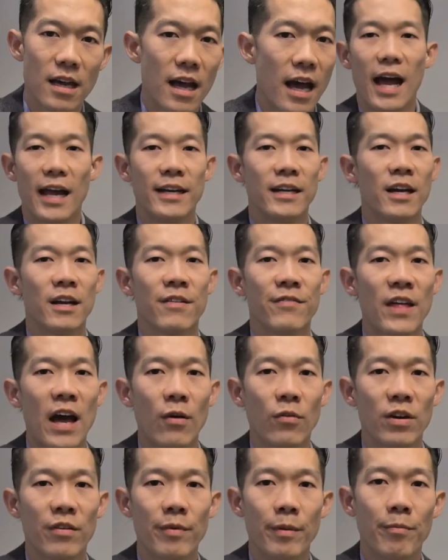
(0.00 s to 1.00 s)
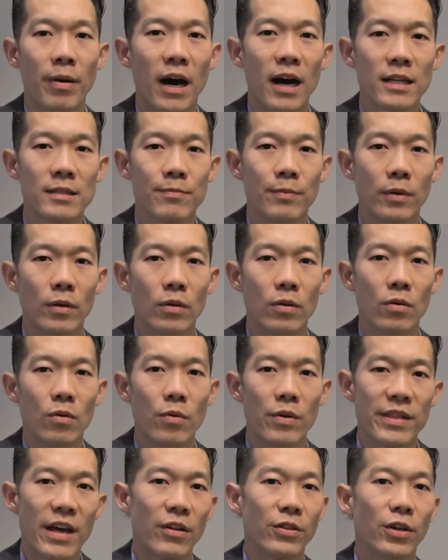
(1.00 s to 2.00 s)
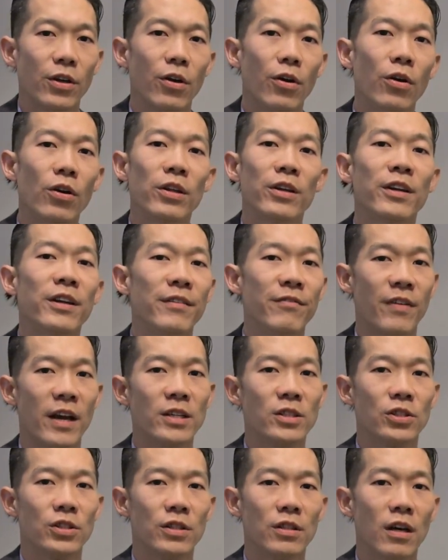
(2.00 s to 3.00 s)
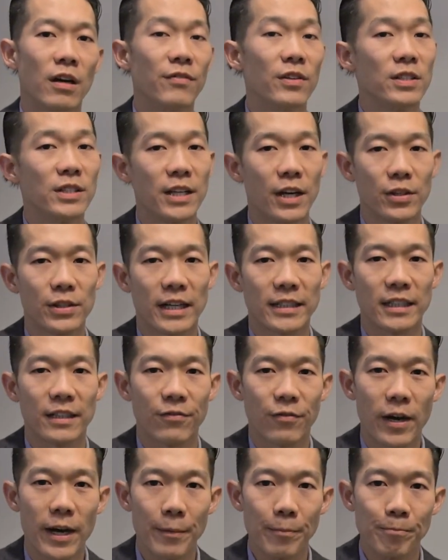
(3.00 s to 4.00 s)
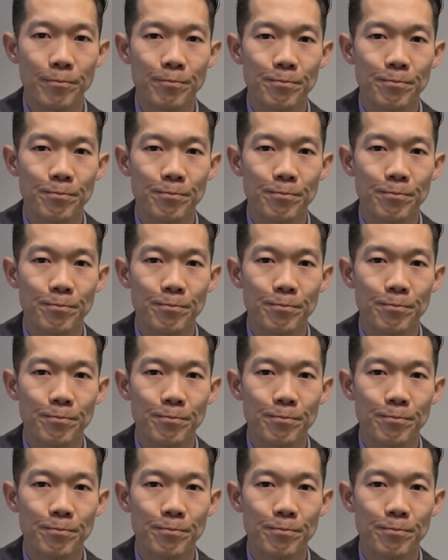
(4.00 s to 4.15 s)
And none of that would have been possible without the earlier invention of the stereotactic frame.